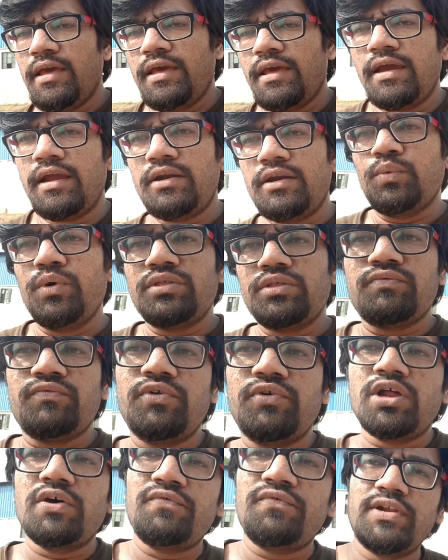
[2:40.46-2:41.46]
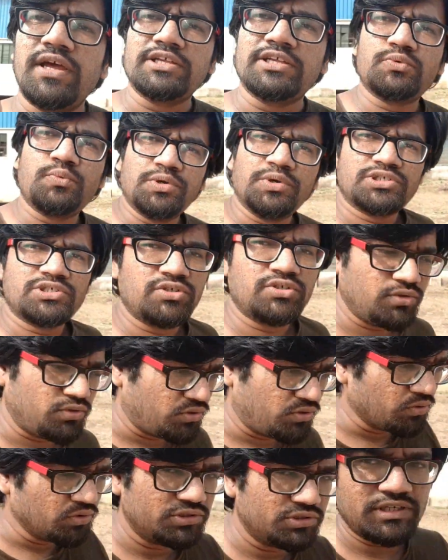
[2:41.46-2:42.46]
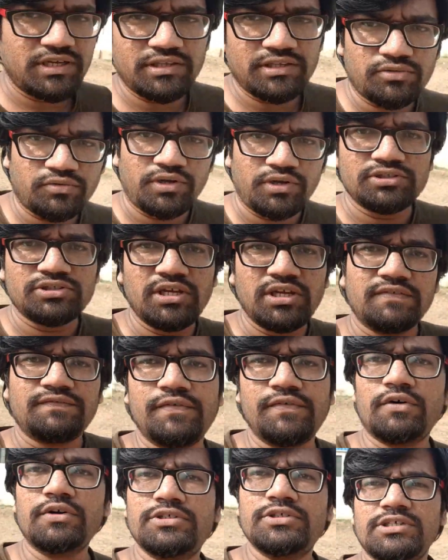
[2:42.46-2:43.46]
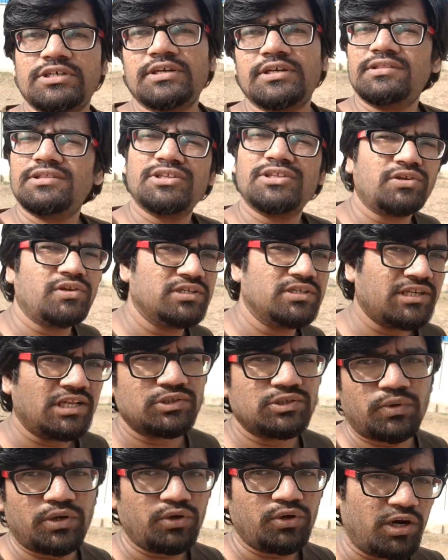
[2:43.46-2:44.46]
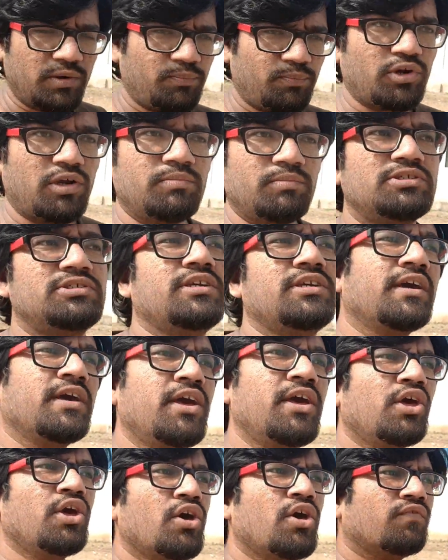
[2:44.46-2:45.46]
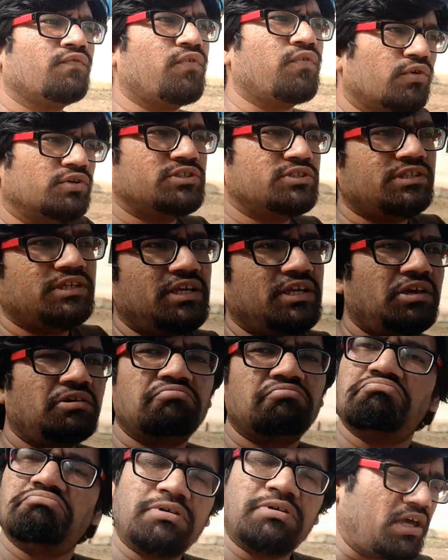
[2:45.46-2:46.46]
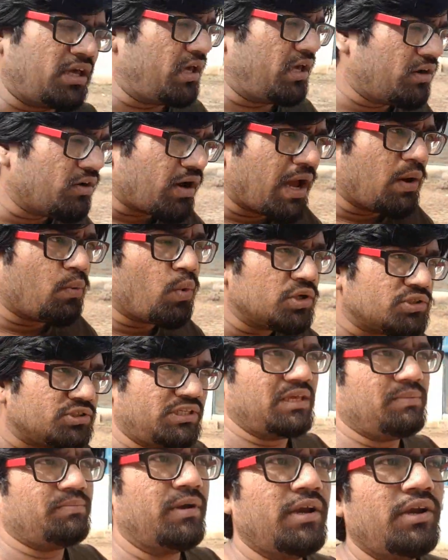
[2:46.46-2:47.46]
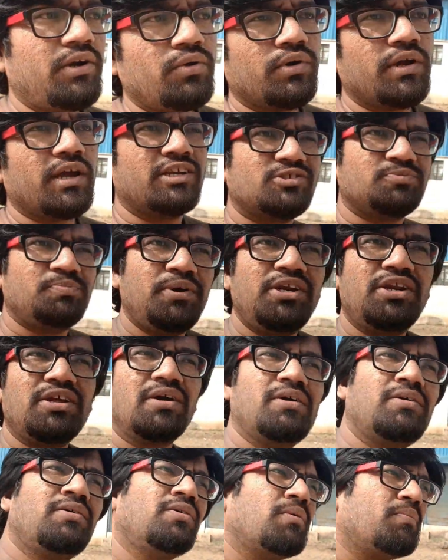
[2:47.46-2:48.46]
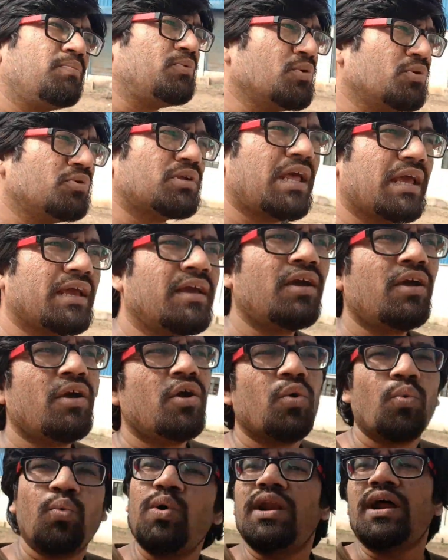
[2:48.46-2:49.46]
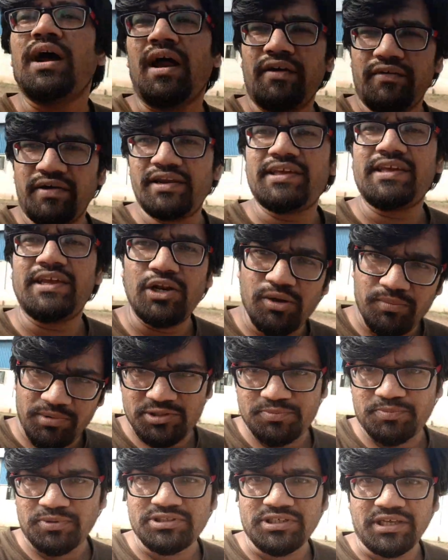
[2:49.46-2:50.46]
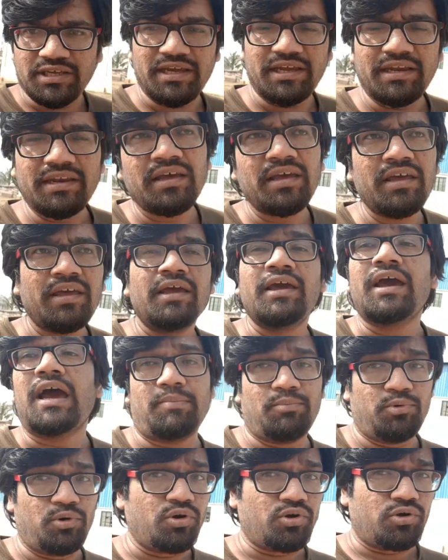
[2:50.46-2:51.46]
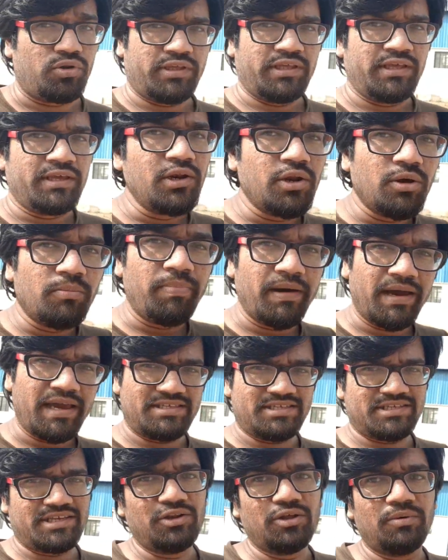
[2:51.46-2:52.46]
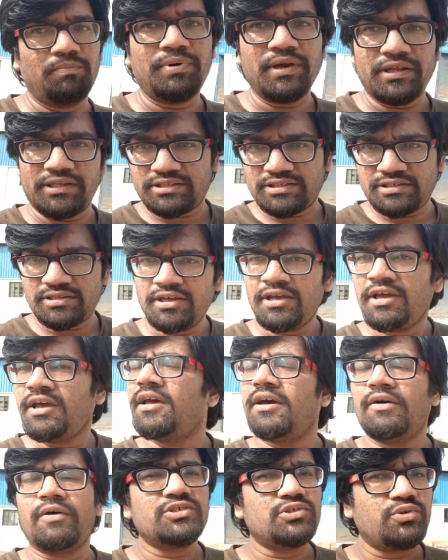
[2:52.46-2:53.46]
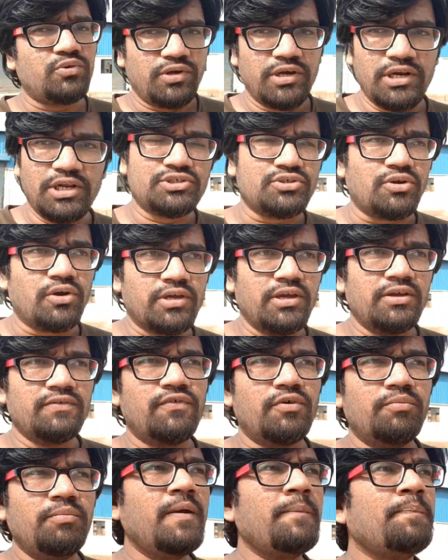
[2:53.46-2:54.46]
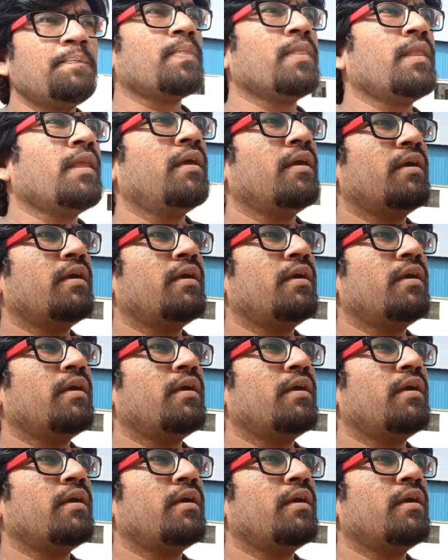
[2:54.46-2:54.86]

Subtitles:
And with Vodafone, I switched to 2G, 3G, and 4G, and the results were not promising. 4G, I was able to get speed up to like 100 kilobits per second. I'm not talking kilobytes, kilobits. It was really shocking for me.